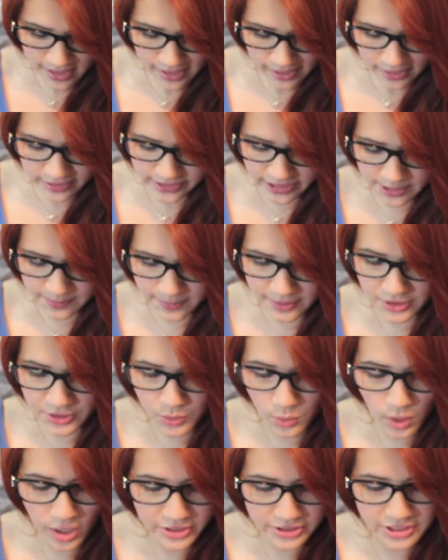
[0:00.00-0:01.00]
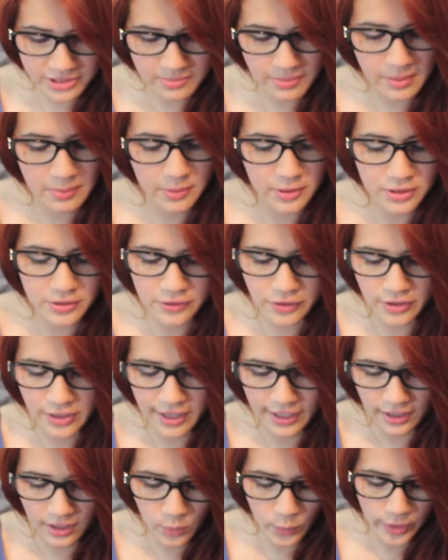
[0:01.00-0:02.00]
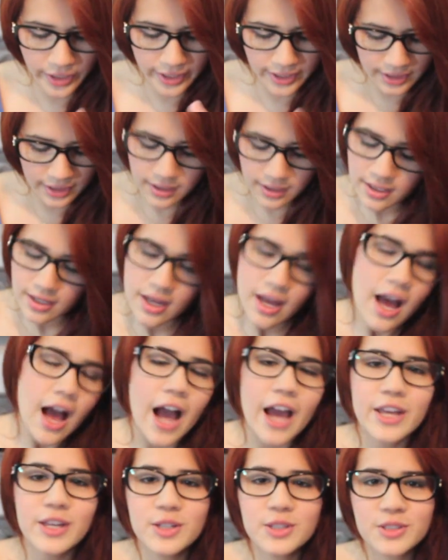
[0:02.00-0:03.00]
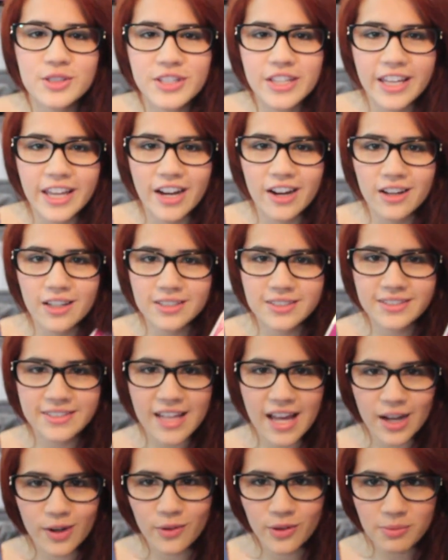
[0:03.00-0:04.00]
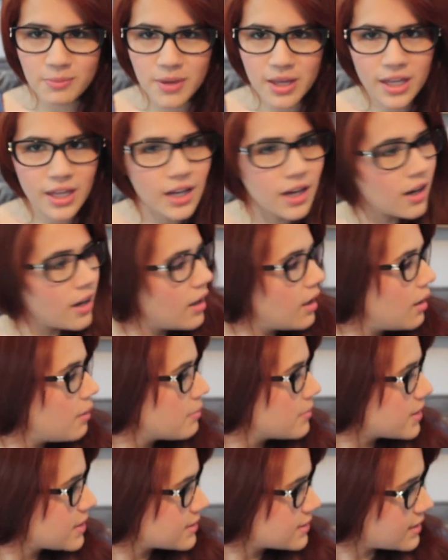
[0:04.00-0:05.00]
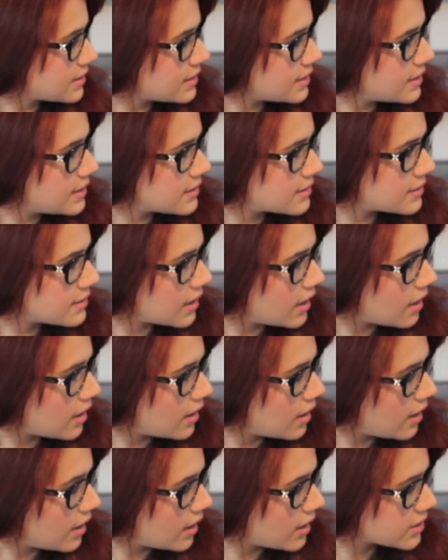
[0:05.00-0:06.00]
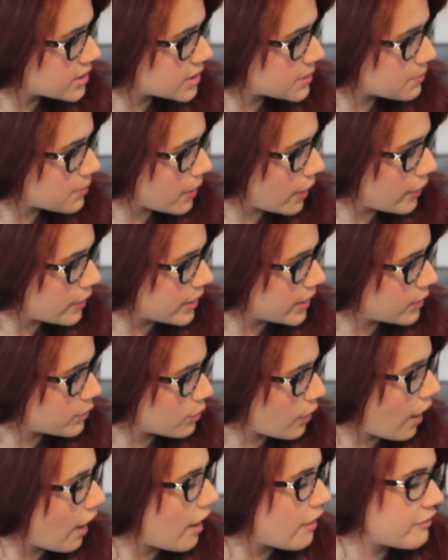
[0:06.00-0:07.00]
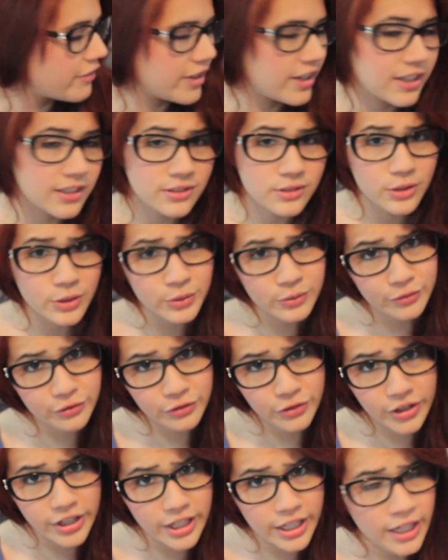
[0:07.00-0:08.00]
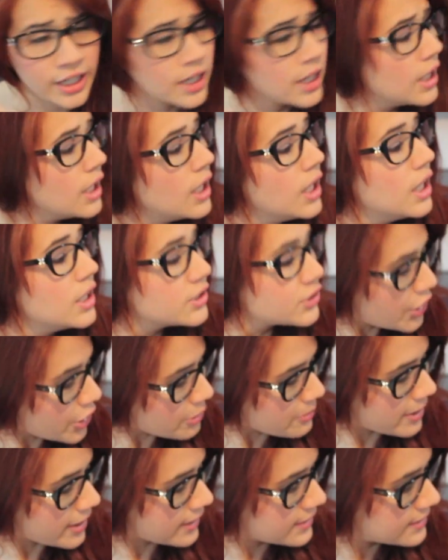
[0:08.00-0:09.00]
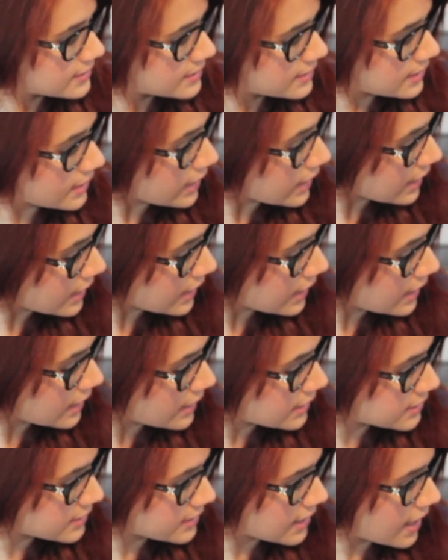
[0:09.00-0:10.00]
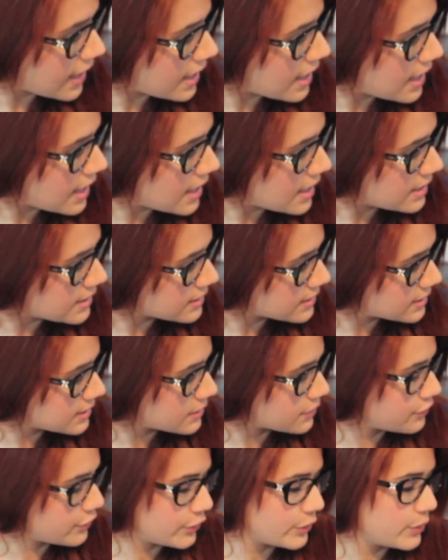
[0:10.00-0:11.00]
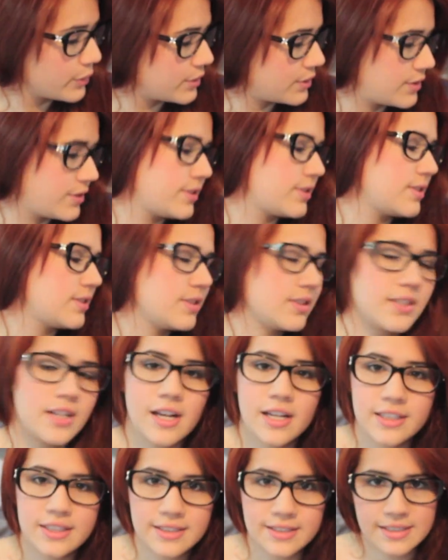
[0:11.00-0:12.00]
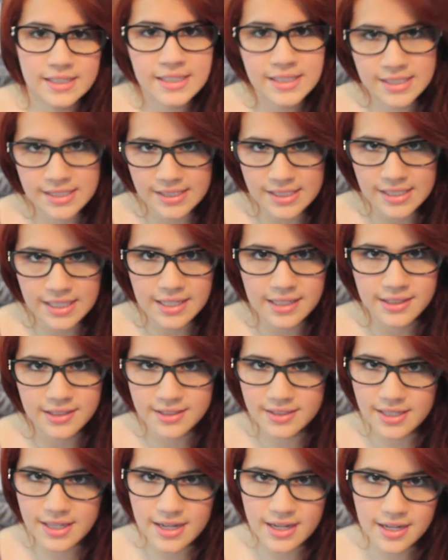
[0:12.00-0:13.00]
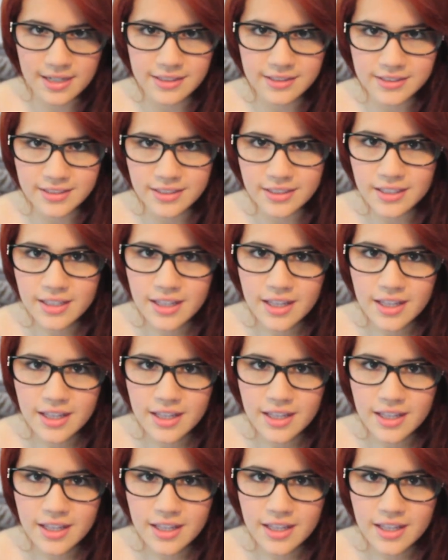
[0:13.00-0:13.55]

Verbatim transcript: Because it's been squashed in my purse for like a week. I usually carry a snack with me. This is a sprouted raw vegan gluten-free trail mix. It just has fruits, nuts, and seeds, and...